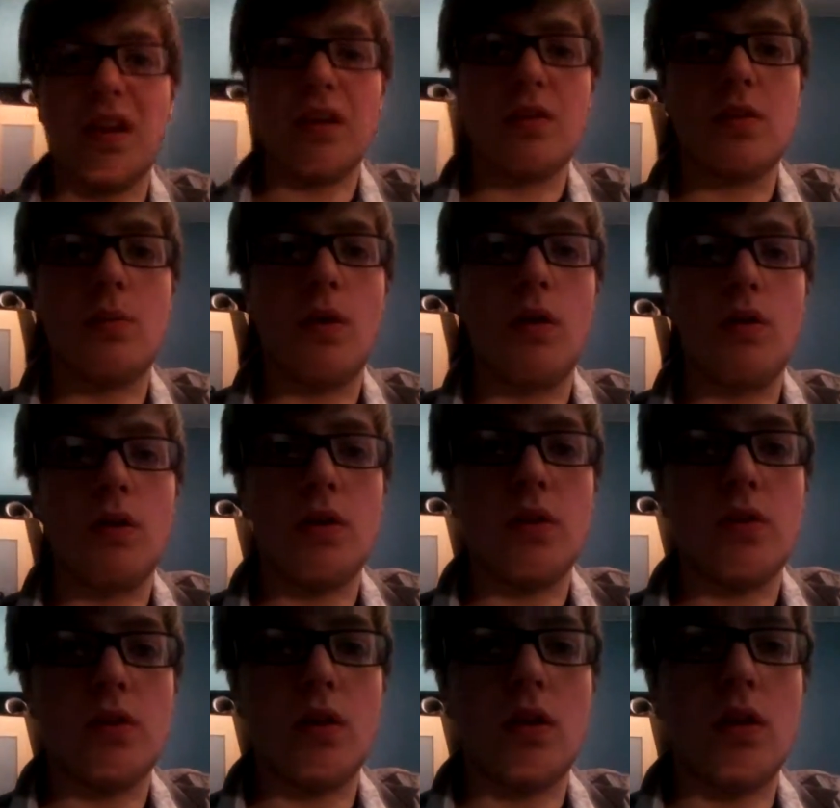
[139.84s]
today or tomorrow.
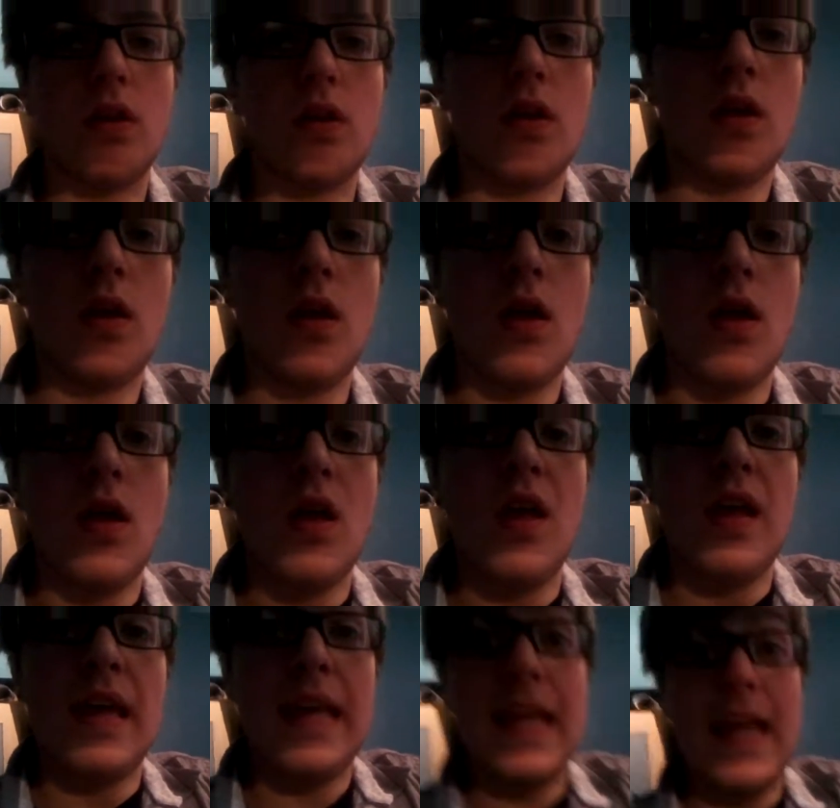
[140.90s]
So
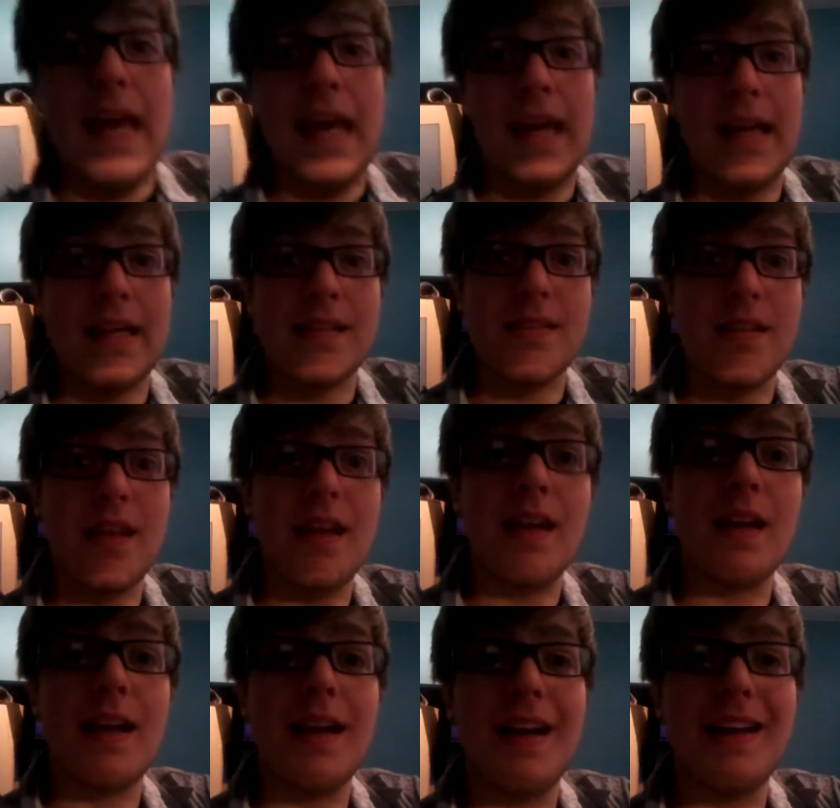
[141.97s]
yeah, see you
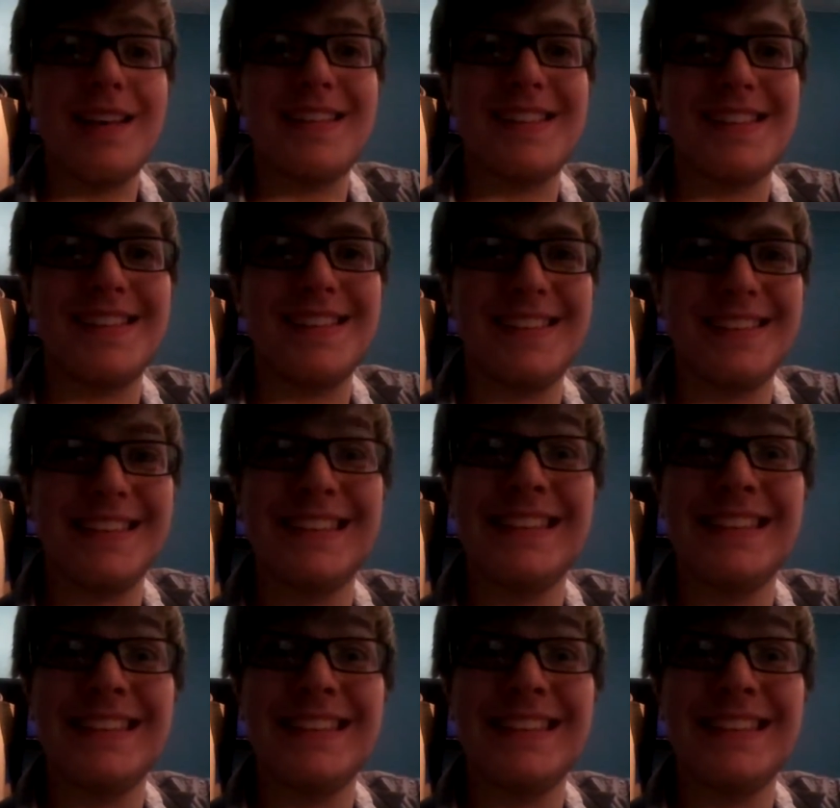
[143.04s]
later, guys.